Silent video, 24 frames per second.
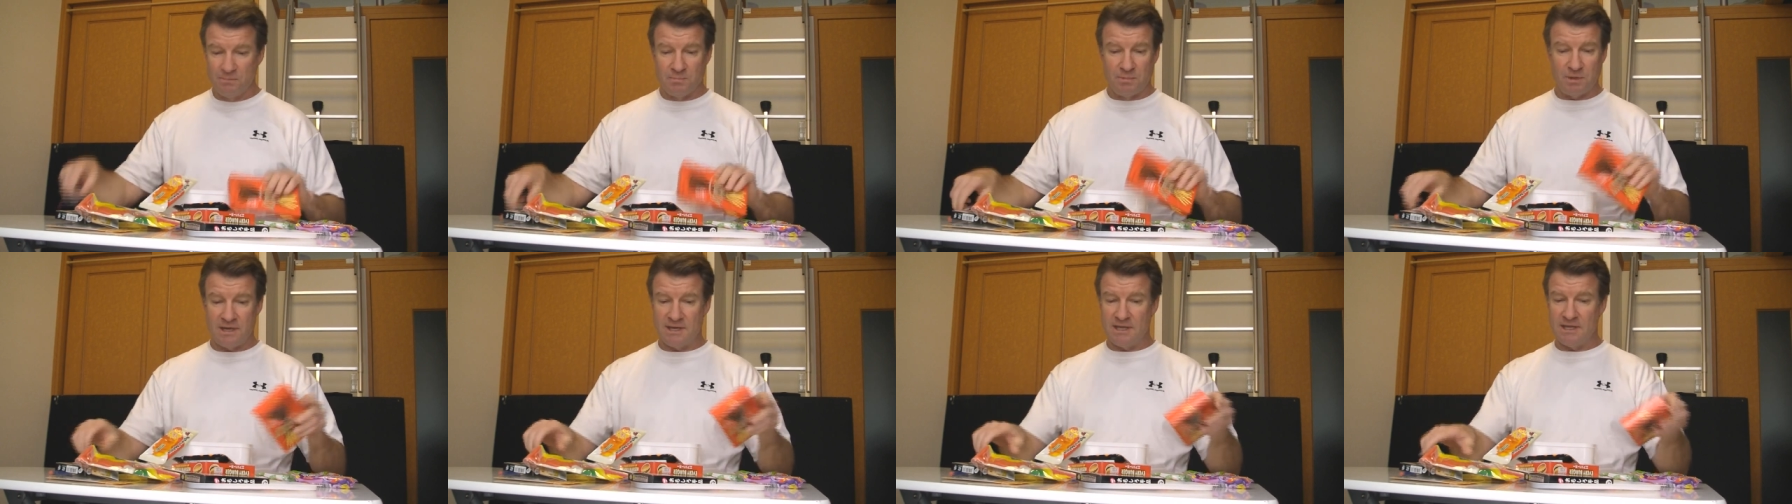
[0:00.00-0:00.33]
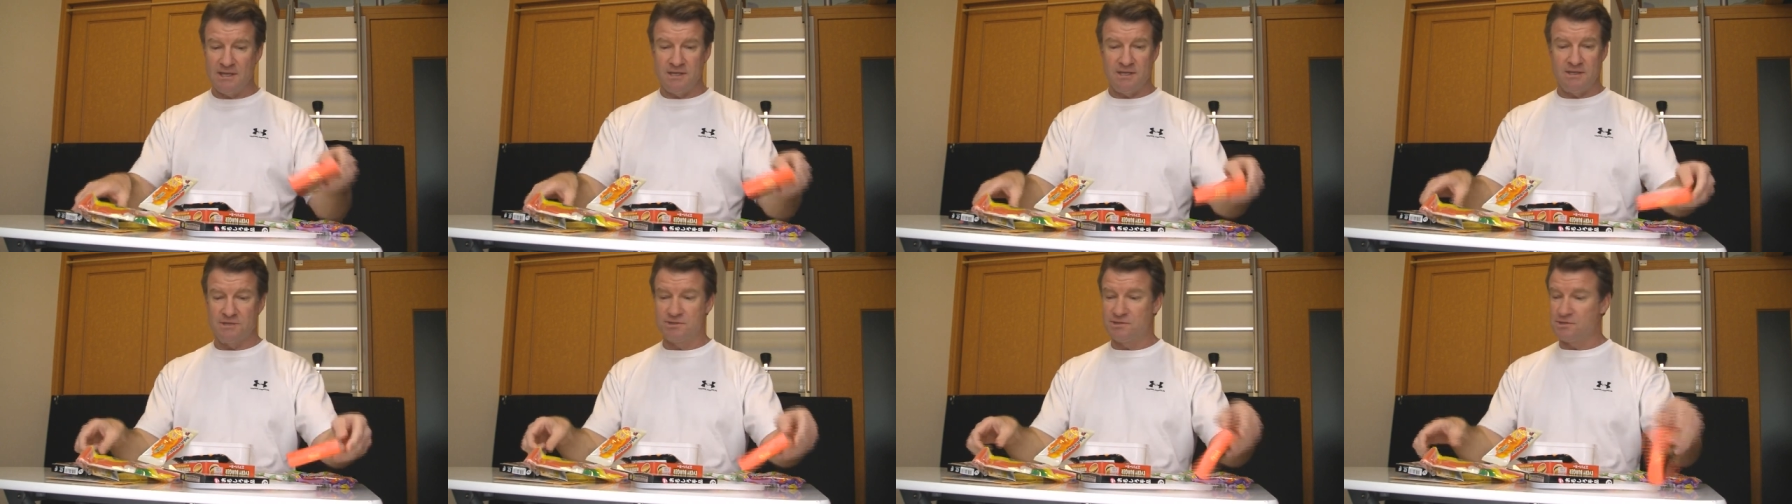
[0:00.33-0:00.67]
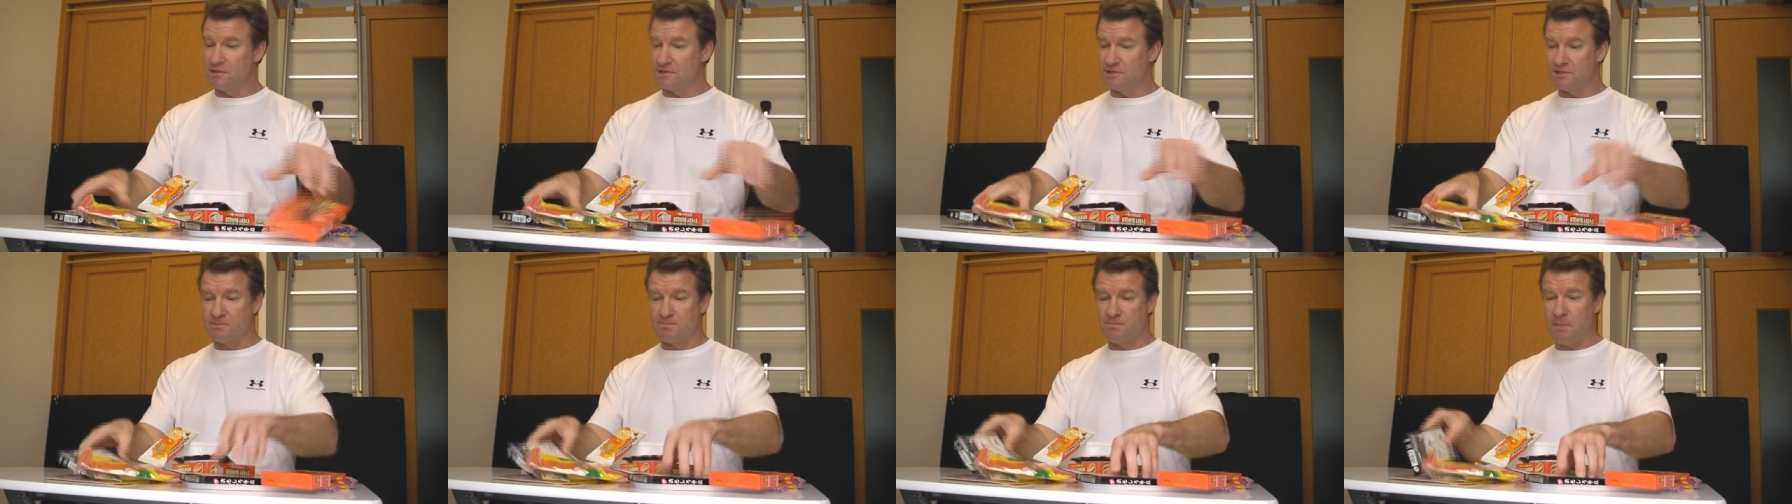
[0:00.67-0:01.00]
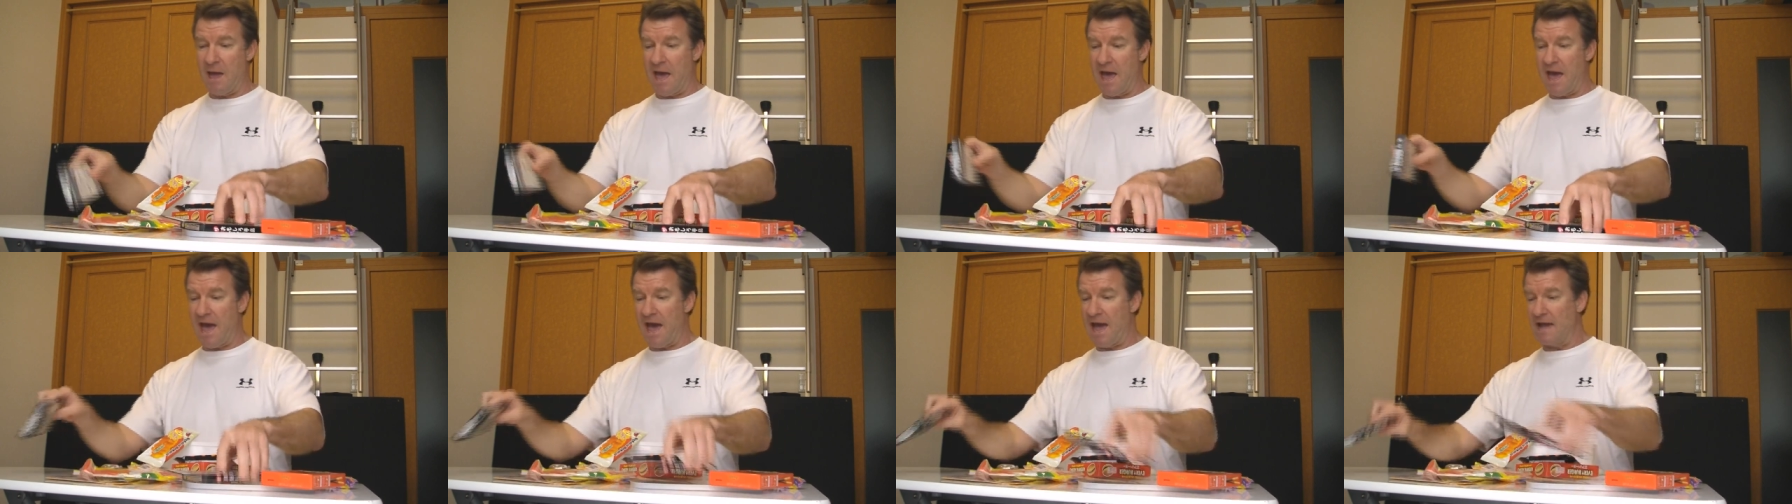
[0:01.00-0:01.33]
But it is just
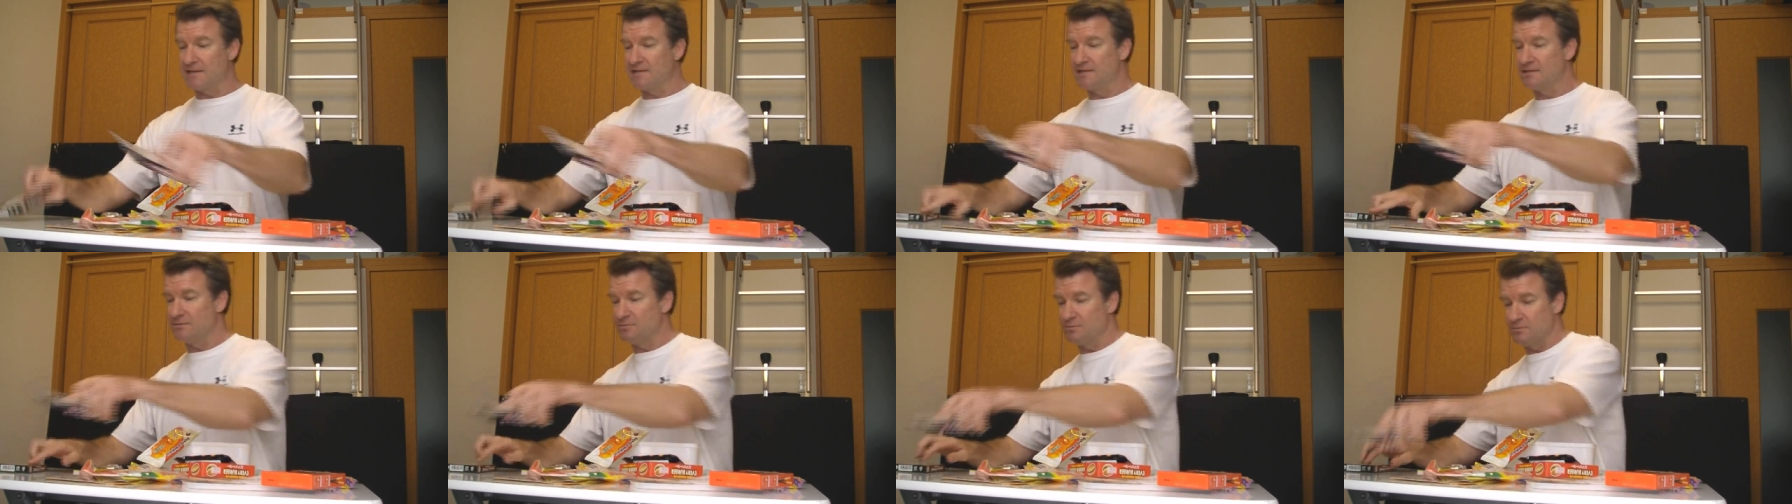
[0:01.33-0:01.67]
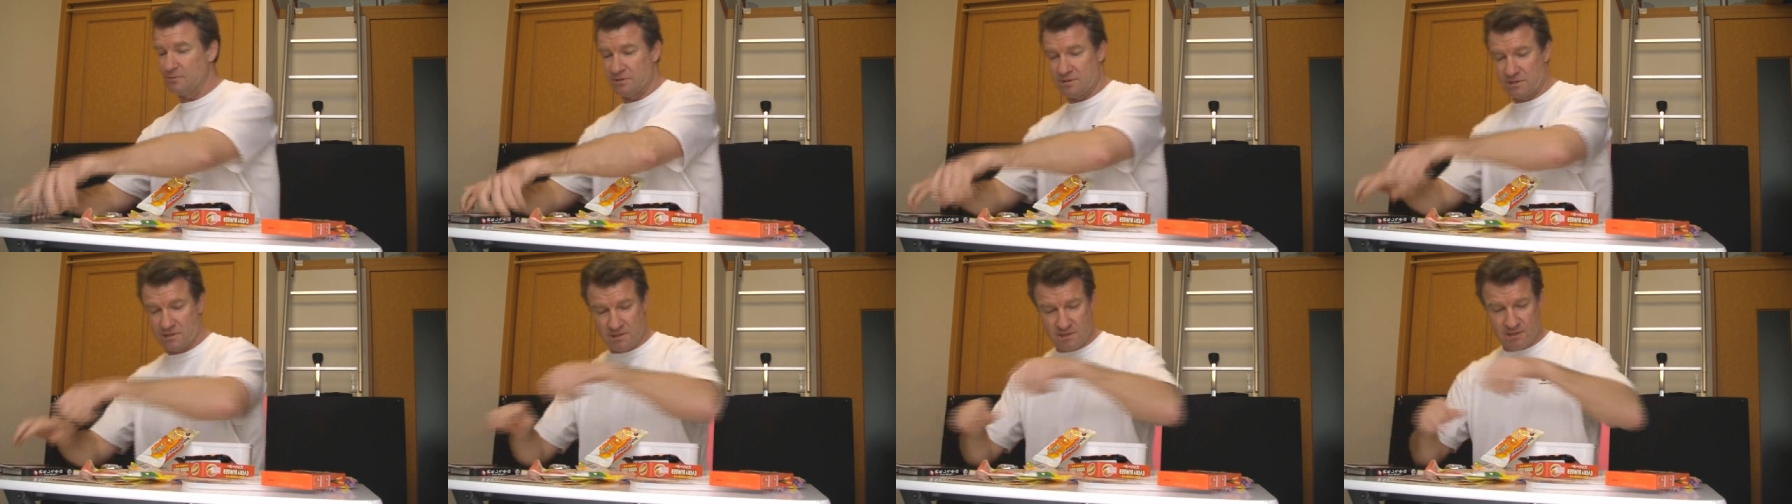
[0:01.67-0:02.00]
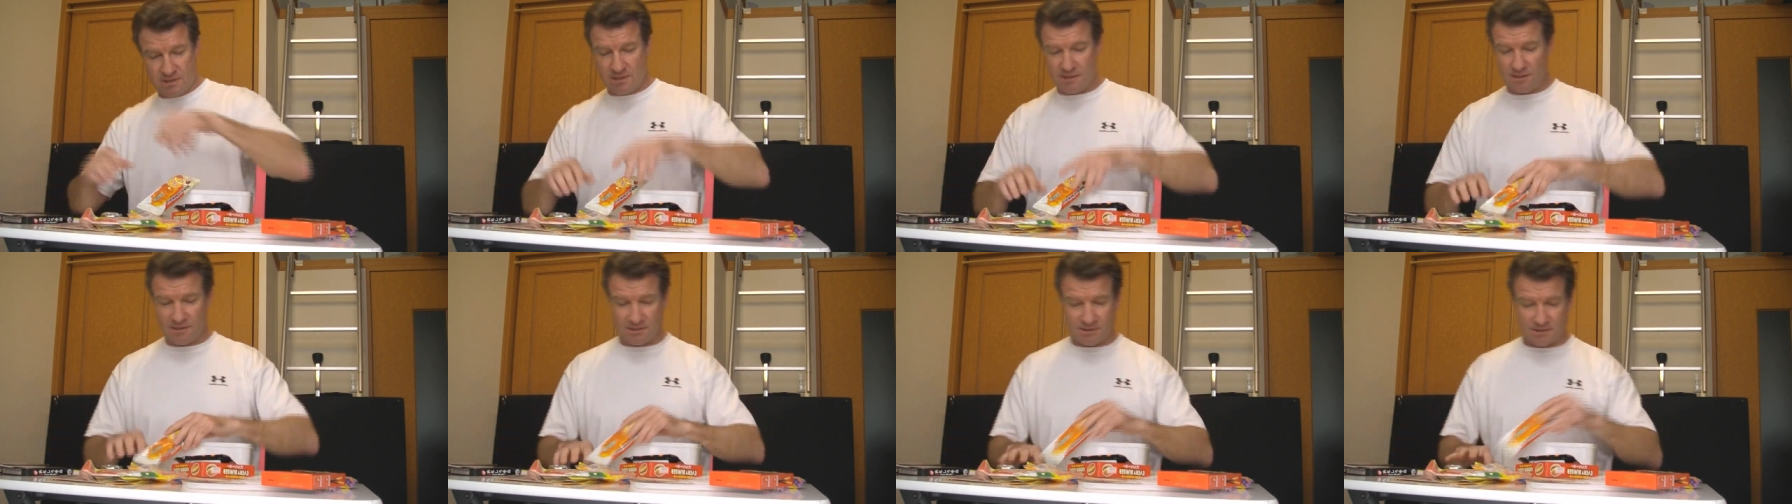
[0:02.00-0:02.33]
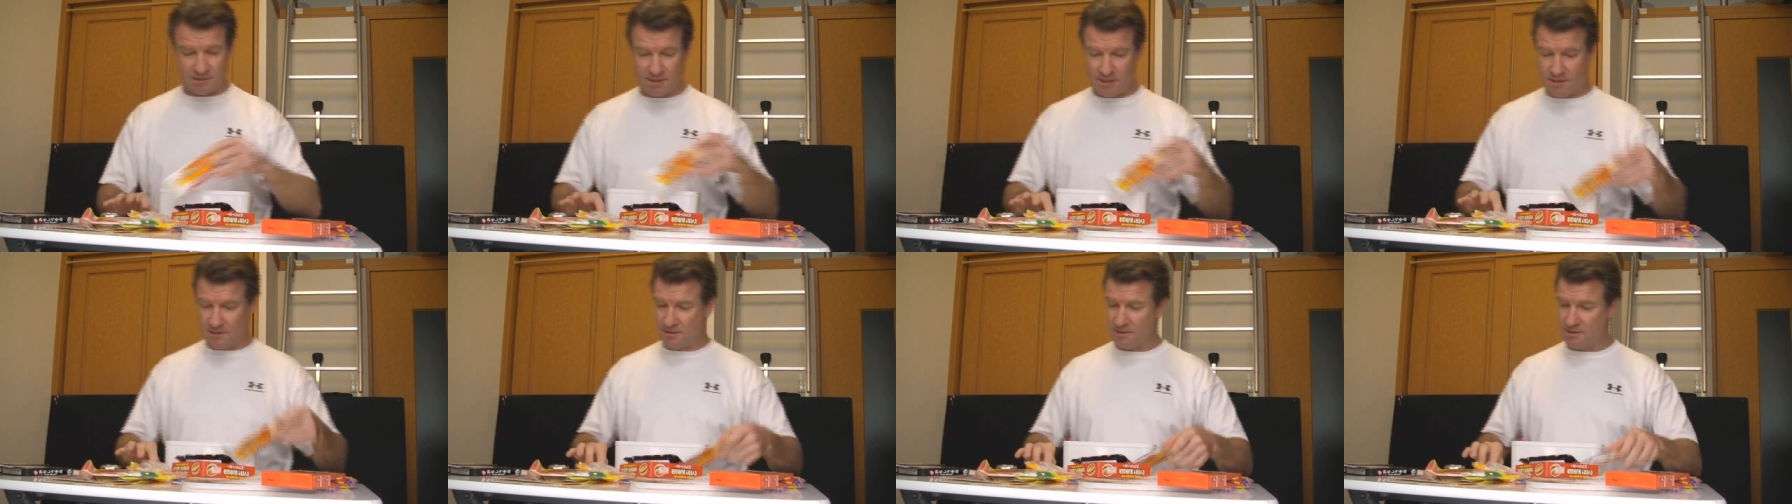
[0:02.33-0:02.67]
packed with
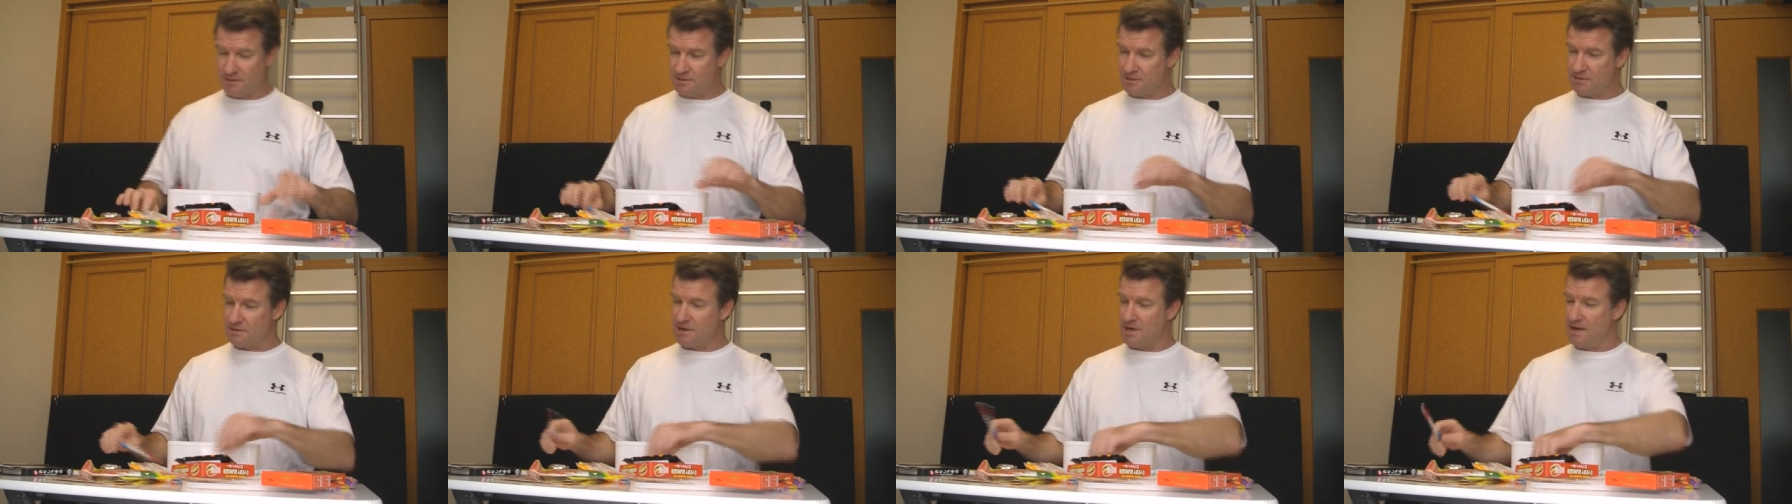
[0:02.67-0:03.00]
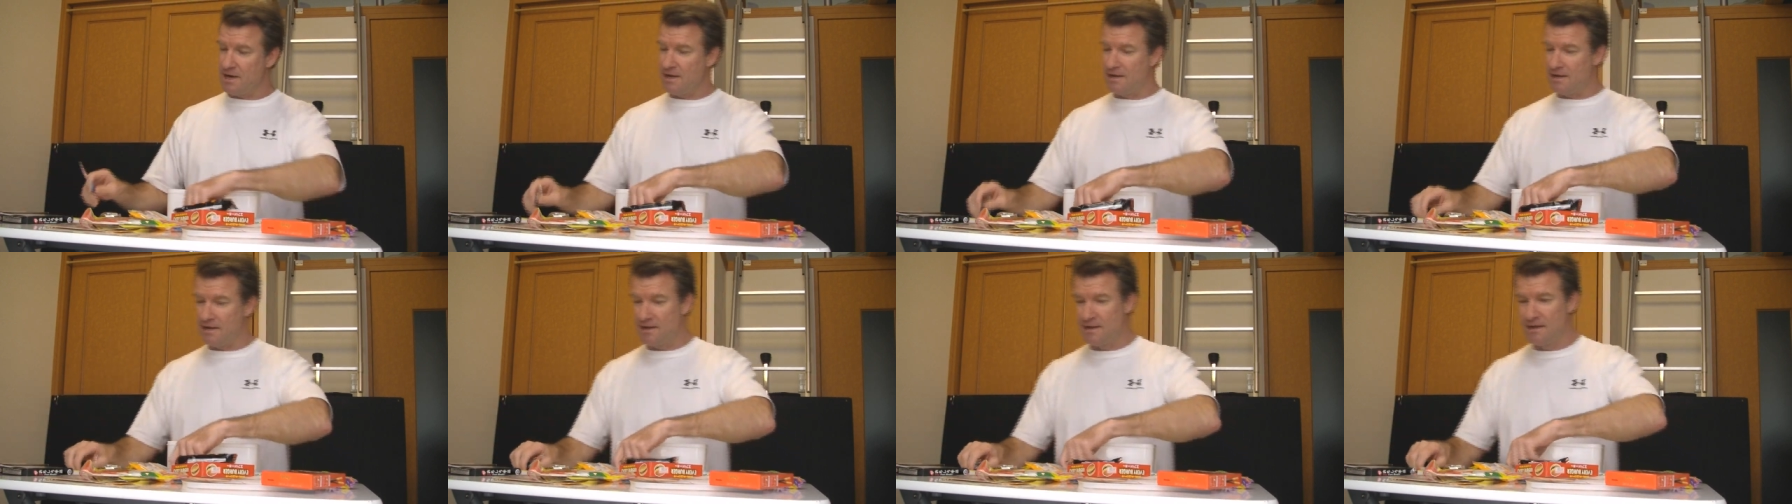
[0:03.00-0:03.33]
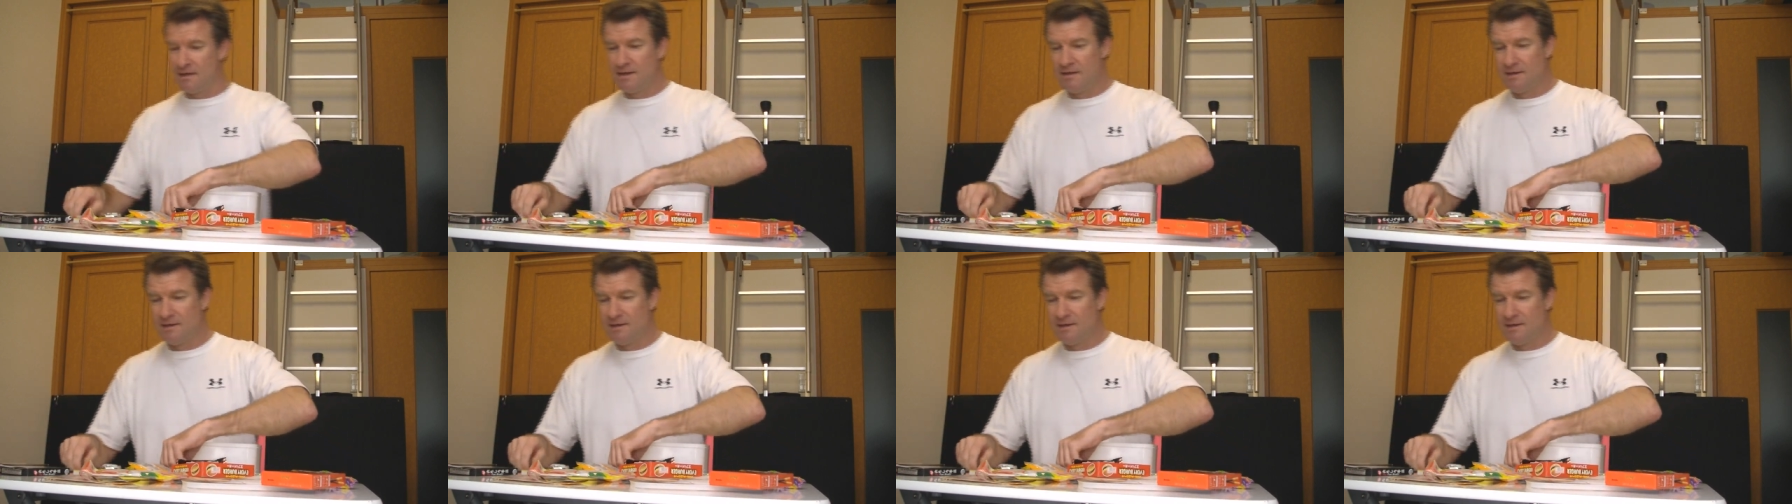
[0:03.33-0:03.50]
goodies, all right?